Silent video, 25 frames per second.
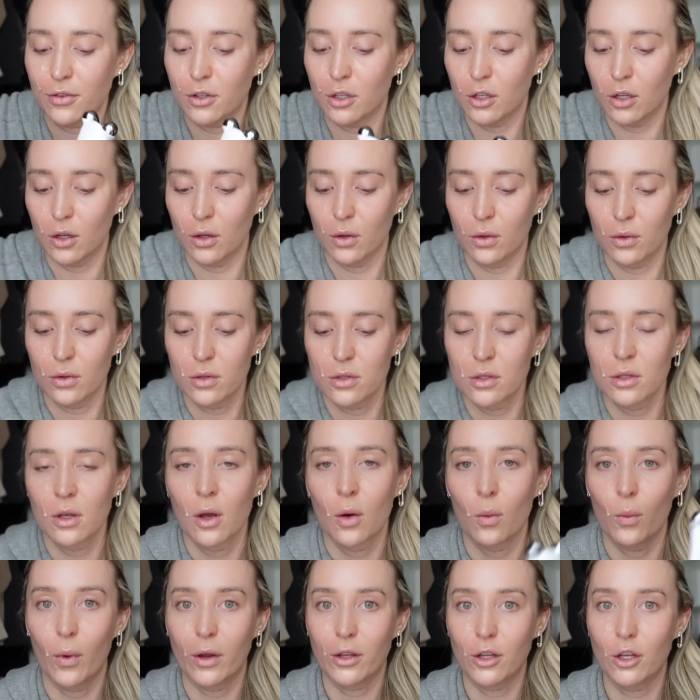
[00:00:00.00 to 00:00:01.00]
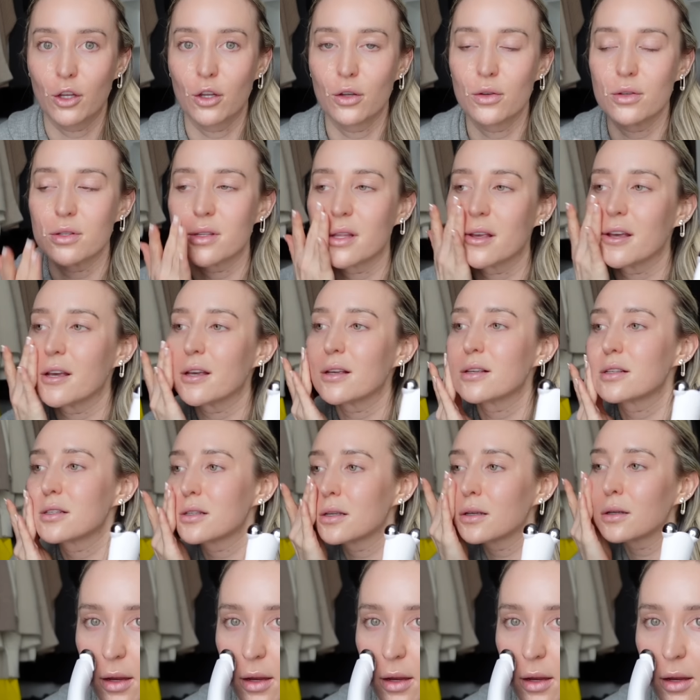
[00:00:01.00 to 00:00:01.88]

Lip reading: to use when you use this.